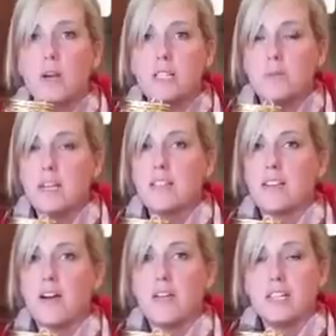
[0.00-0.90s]
recipes,
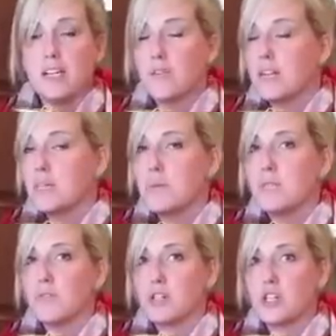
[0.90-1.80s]
all the dinner
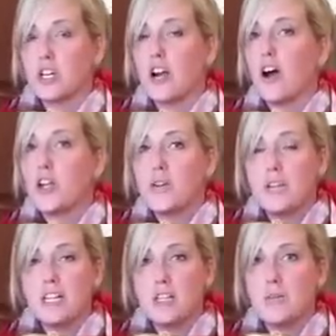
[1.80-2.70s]
recipes for sure, all you
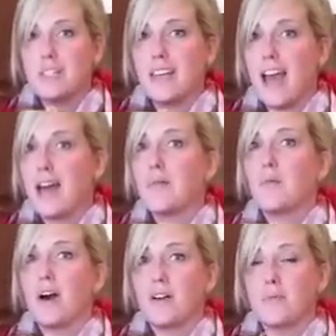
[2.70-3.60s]
need to do is
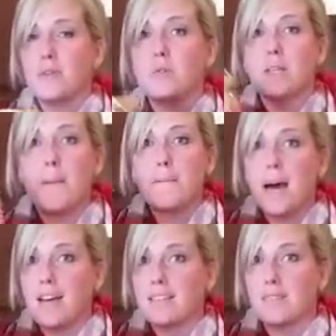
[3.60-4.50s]
add water, which was a
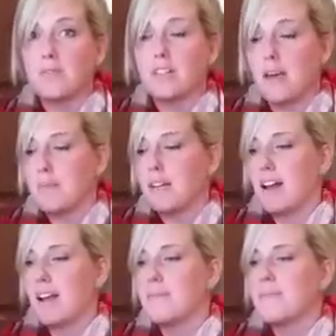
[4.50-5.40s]
must for Debbie and
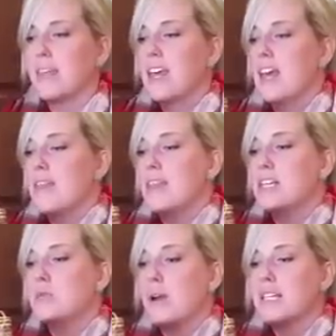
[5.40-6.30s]
I.
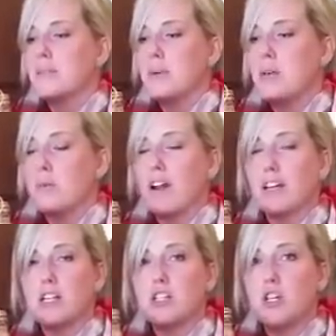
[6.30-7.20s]
This recipe we're
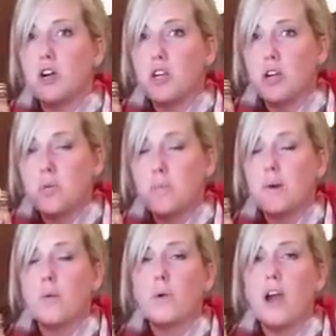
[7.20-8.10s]
not going to show you,
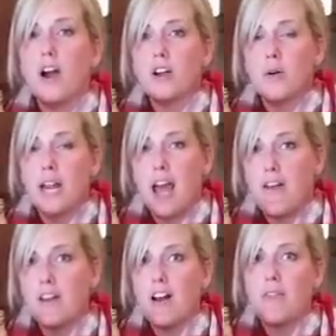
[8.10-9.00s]
but we are going to
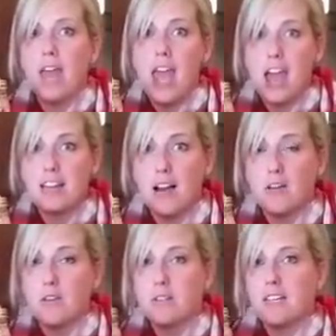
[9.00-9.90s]
have it on the
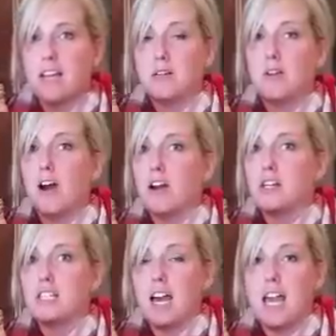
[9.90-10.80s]
handout you can download on
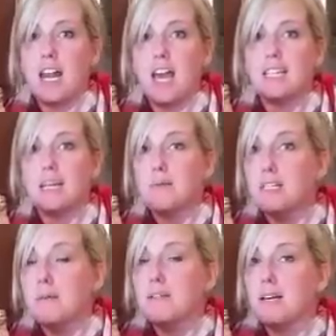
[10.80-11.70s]
our site at
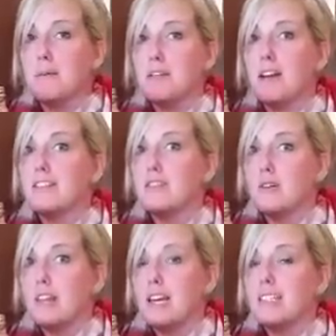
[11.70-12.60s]

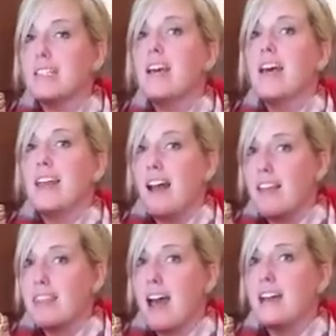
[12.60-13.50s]

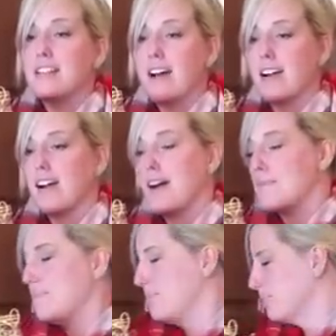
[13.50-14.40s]

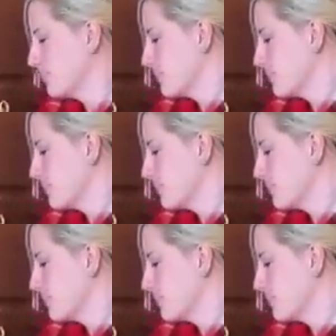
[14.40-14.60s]
www.storethisnotthat.com.